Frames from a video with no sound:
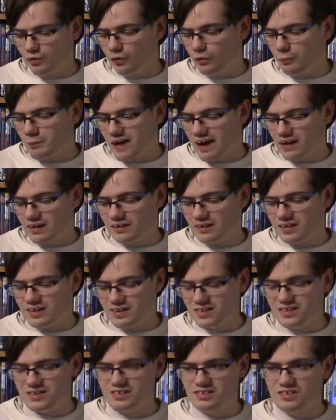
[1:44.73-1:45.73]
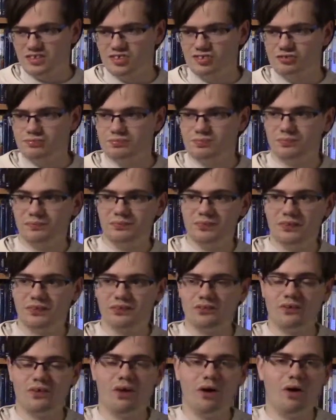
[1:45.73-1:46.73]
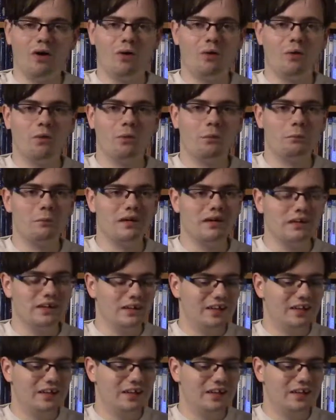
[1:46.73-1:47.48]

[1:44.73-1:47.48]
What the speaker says: O'Malley's little home